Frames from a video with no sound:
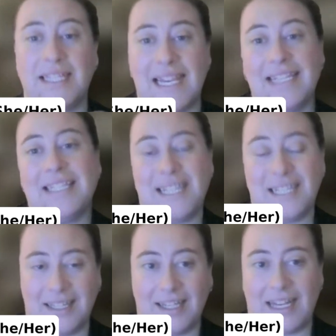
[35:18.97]

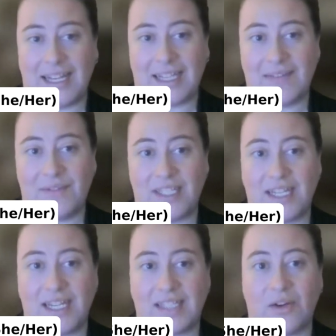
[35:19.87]
attending the activity.